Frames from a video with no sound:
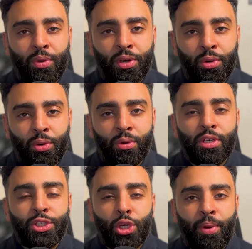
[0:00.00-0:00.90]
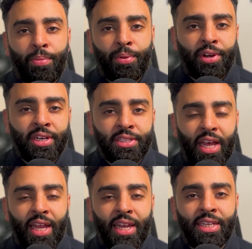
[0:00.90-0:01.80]
call, shop our products,
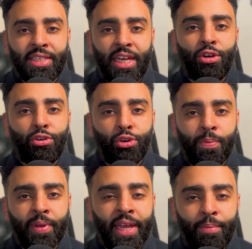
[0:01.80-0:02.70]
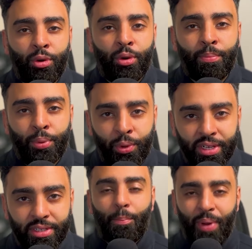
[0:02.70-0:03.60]
and let's get your grooming game on point.
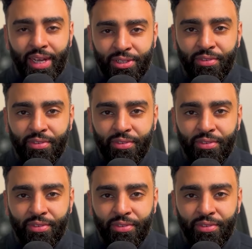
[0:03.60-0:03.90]
Back to the